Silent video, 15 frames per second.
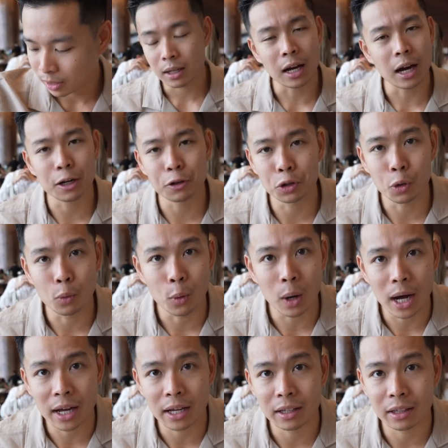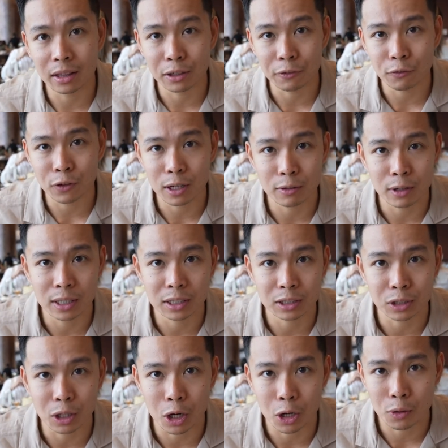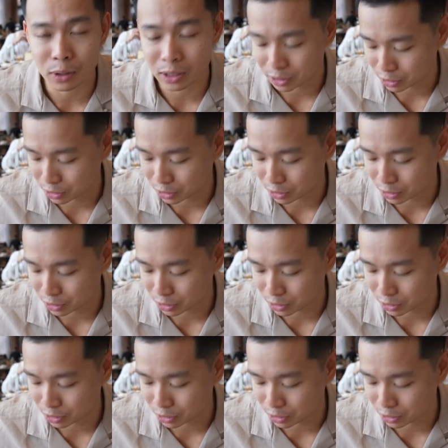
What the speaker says: I don't know why their fried rice is always